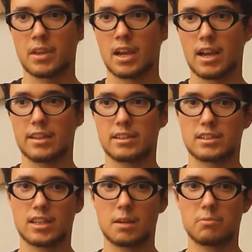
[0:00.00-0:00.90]
and this
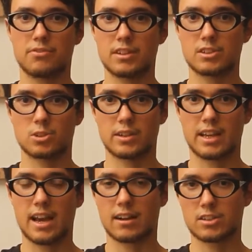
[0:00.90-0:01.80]
tape
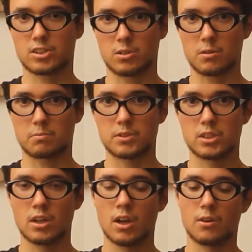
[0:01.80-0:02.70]
featuring excerpts
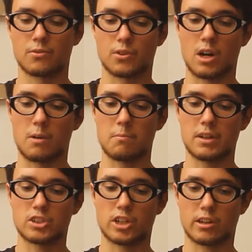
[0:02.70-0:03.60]
from
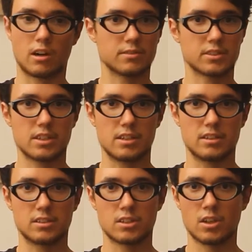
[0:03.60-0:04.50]

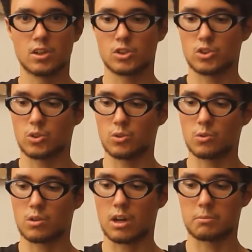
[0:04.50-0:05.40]
Tchaikovsky's 2
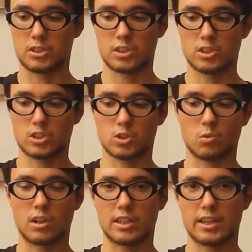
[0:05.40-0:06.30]
compositions,
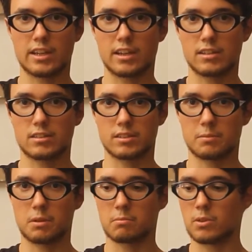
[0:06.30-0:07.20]
Swan Lake and
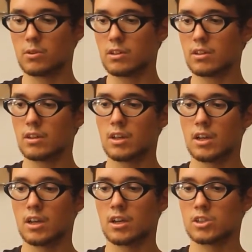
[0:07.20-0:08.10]
Sleeping Beauty.
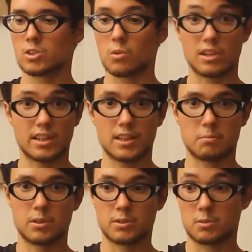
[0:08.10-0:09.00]
Swan Lake
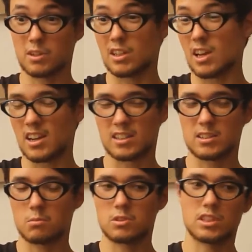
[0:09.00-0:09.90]
appeals to me a lot because
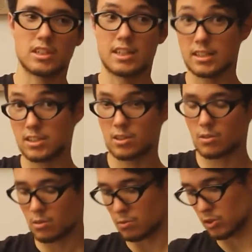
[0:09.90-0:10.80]
it was in the 1931